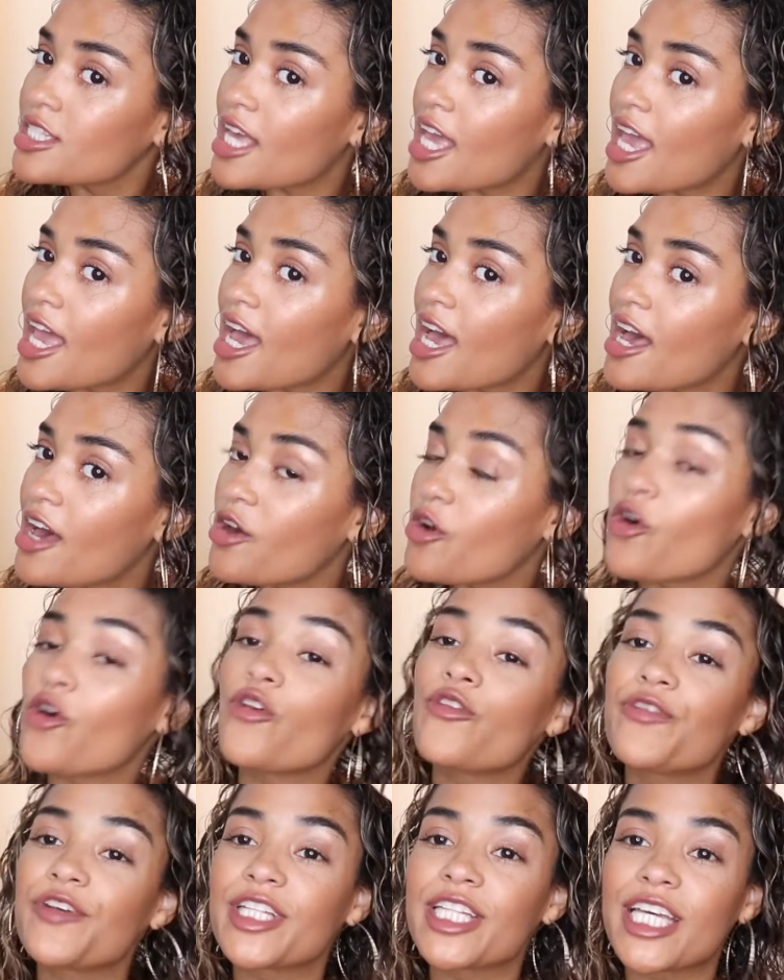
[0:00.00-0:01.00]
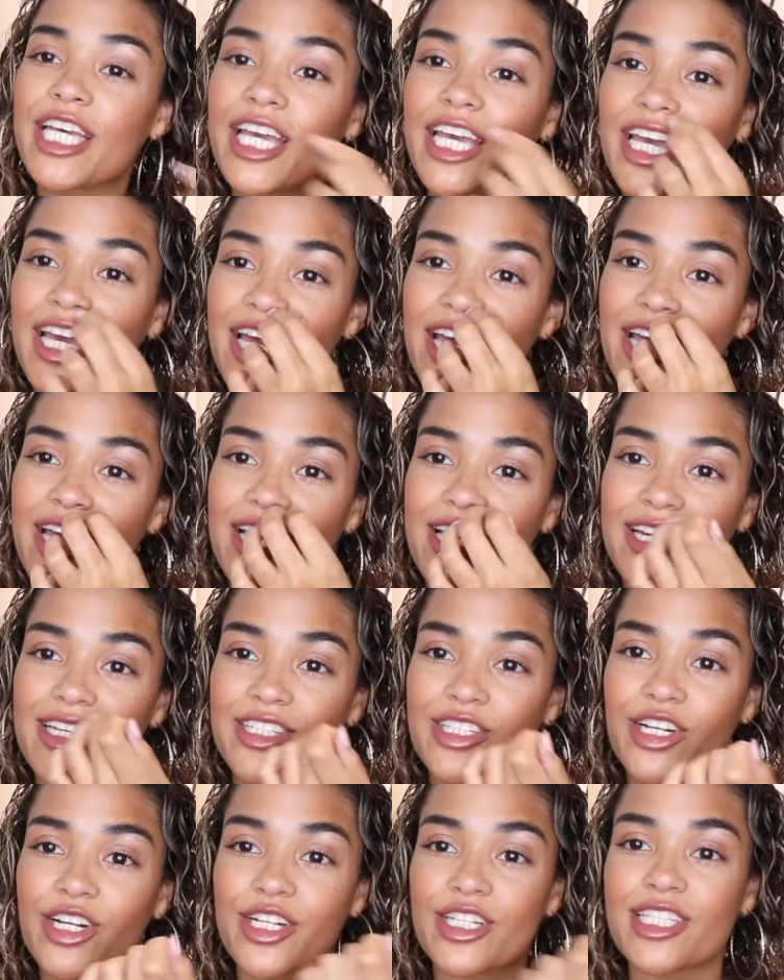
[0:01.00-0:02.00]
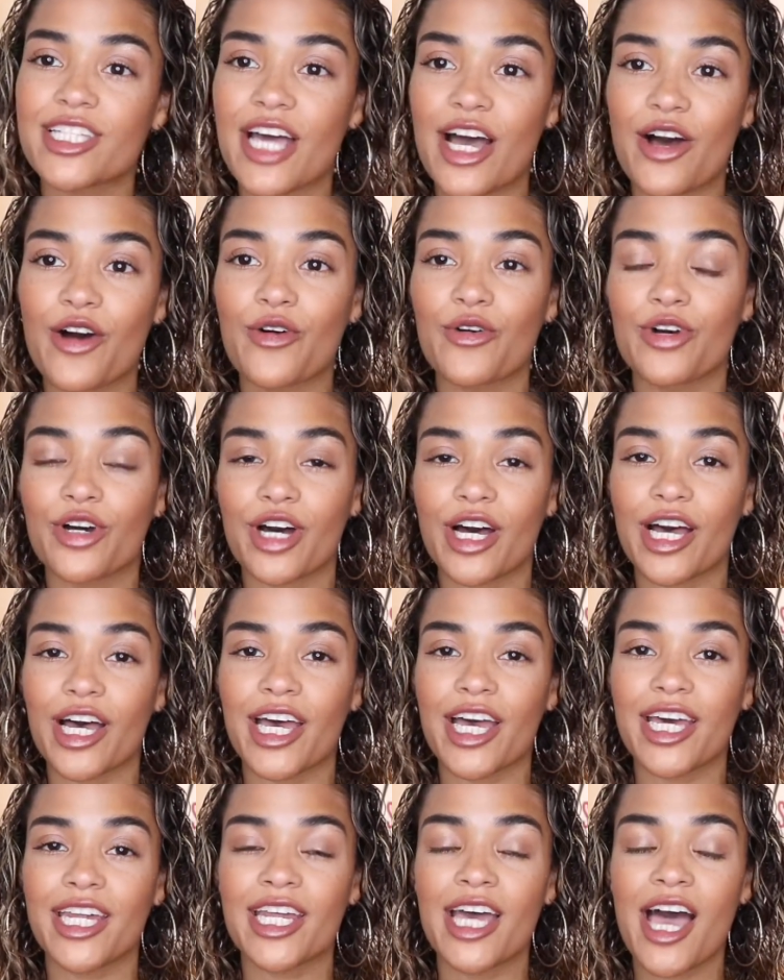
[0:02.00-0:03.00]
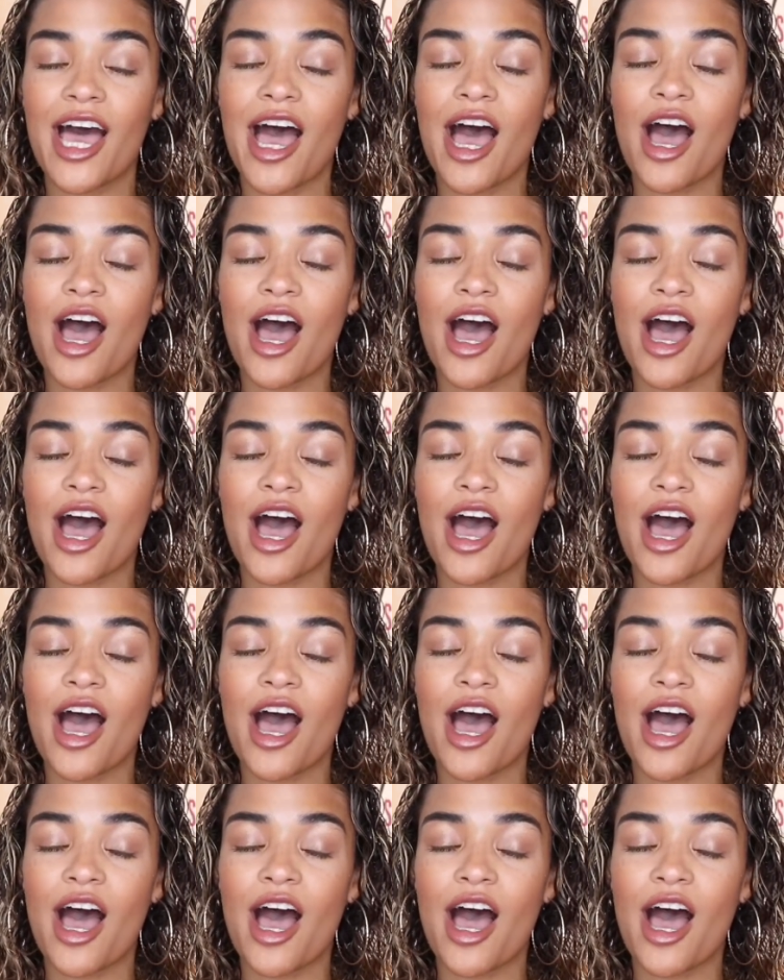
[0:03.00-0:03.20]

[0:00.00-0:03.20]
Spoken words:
and hopefully it turns out good.